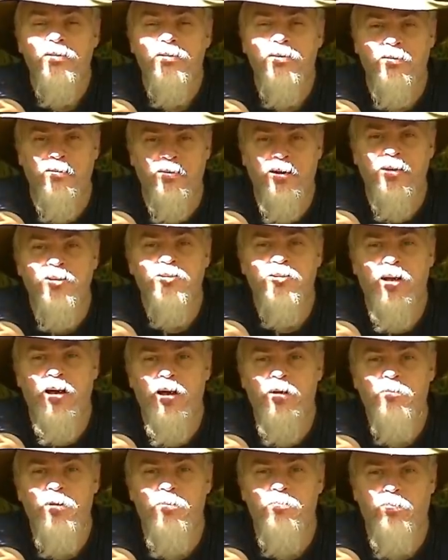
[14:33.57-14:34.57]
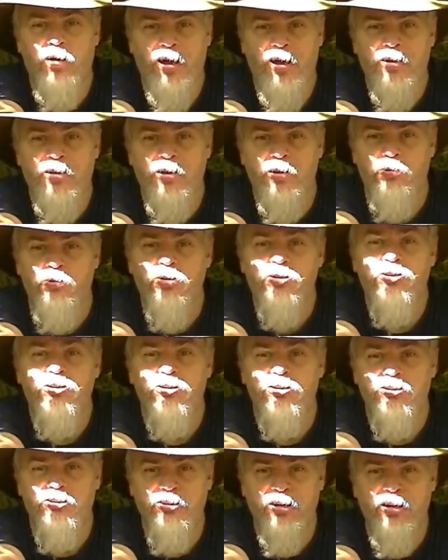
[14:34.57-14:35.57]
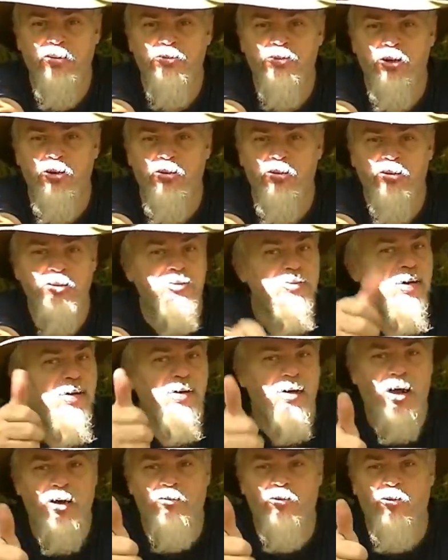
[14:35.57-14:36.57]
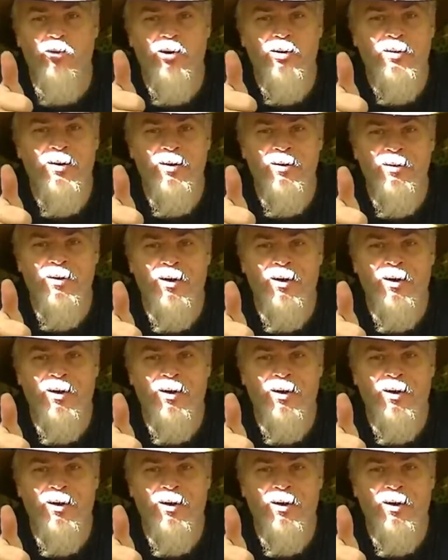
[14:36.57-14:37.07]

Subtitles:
Till next time, I'm Blackie, wishing you safe journeys. Have a great day,